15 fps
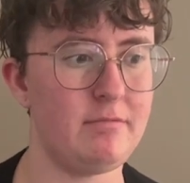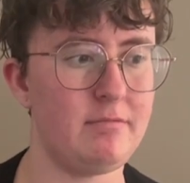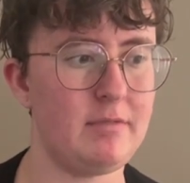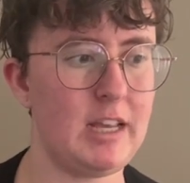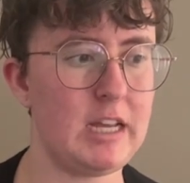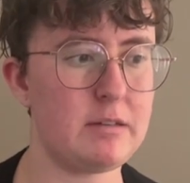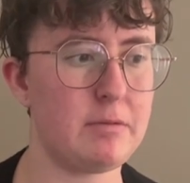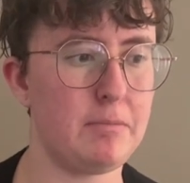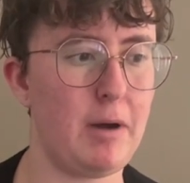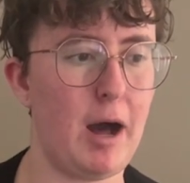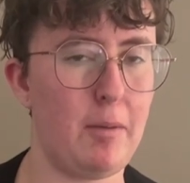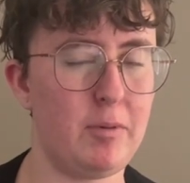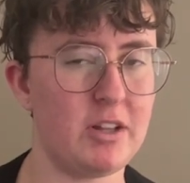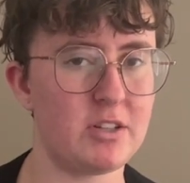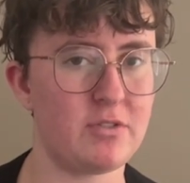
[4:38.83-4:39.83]
it's been
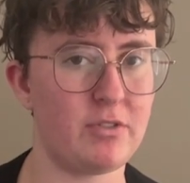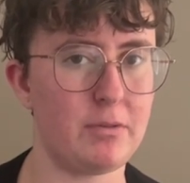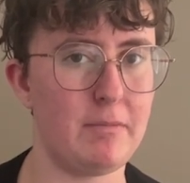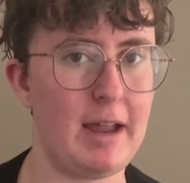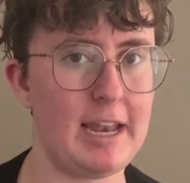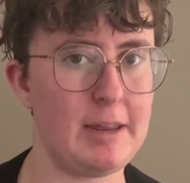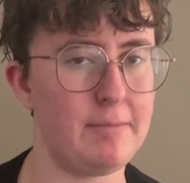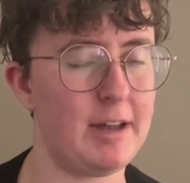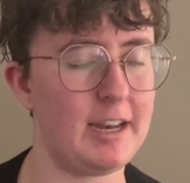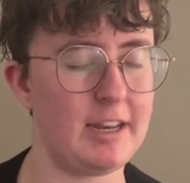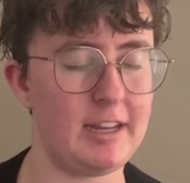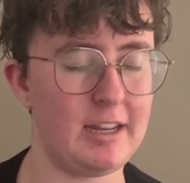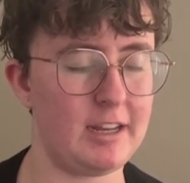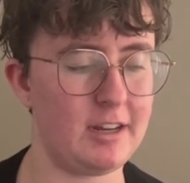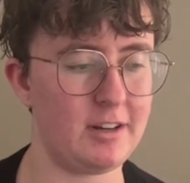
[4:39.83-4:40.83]
published for many,
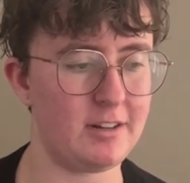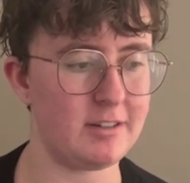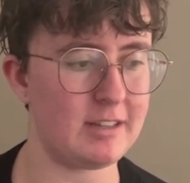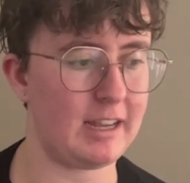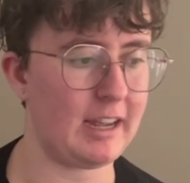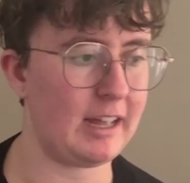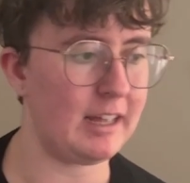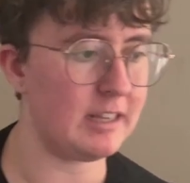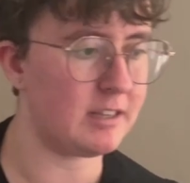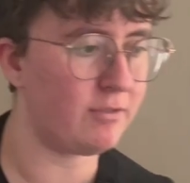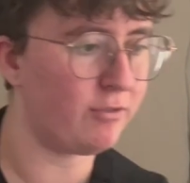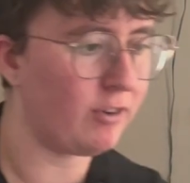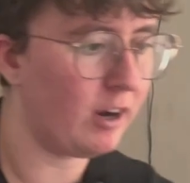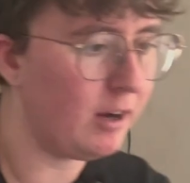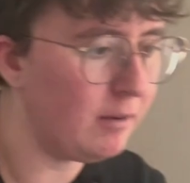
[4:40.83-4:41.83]
many years. It's
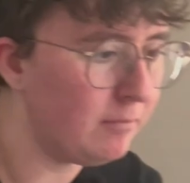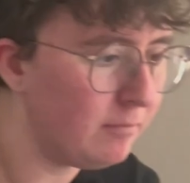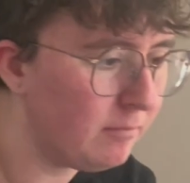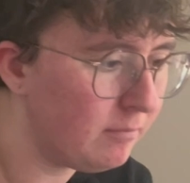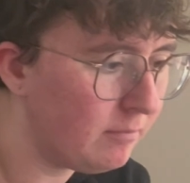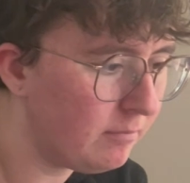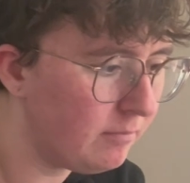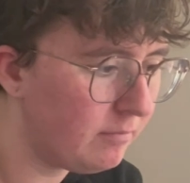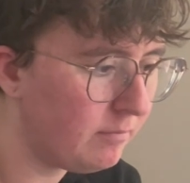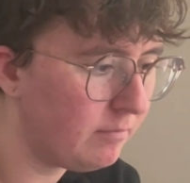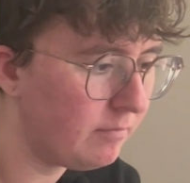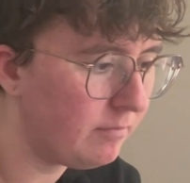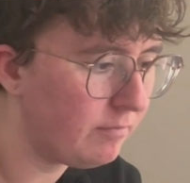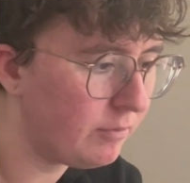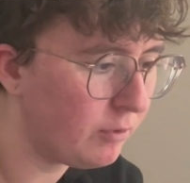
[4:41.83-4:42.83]
from,
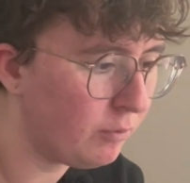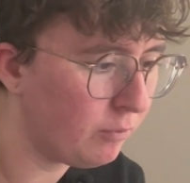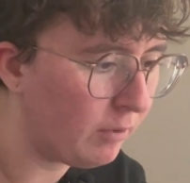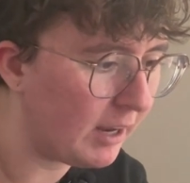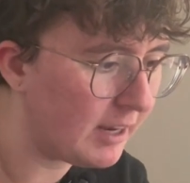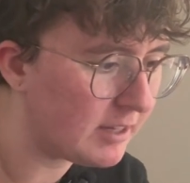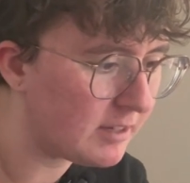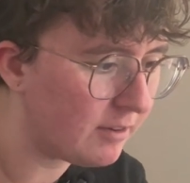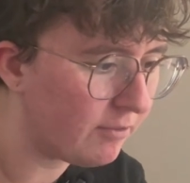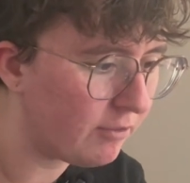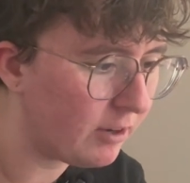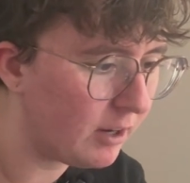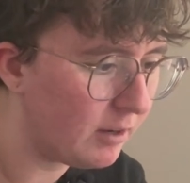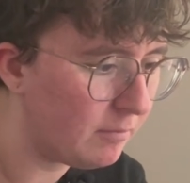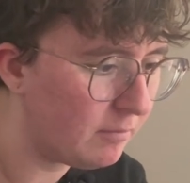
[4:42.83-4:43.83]
when is it
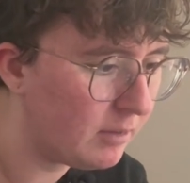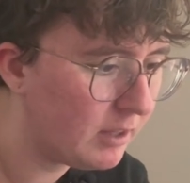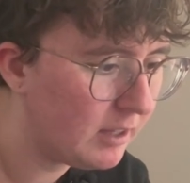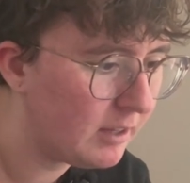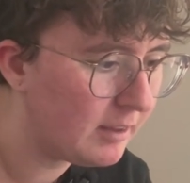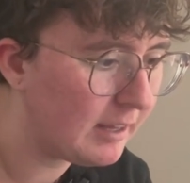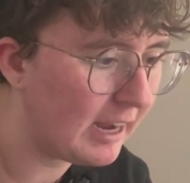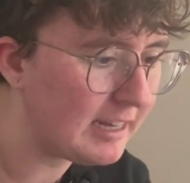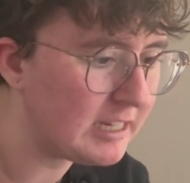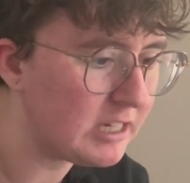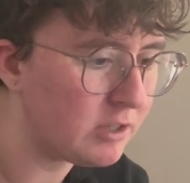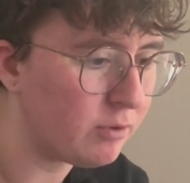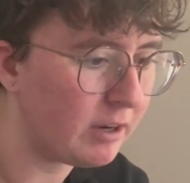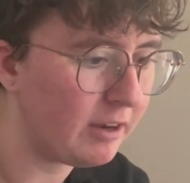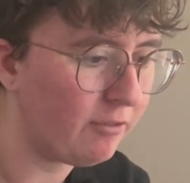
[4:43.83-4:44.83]
from?
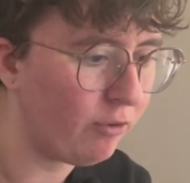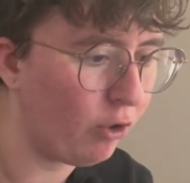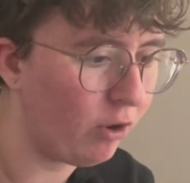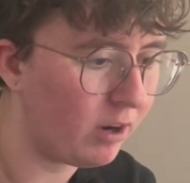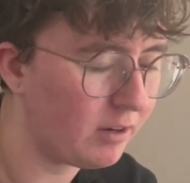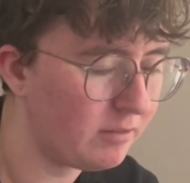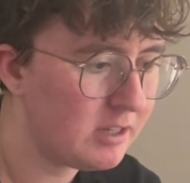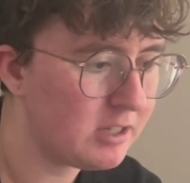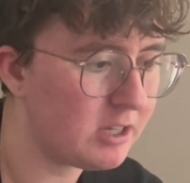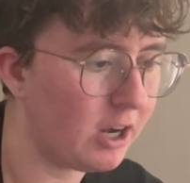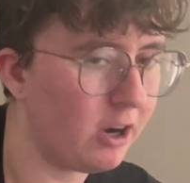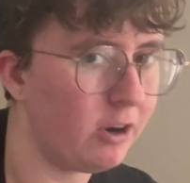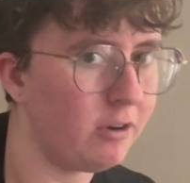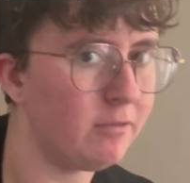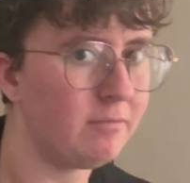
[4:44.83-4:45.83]
1924.
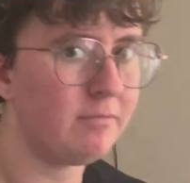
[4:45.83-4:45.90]
So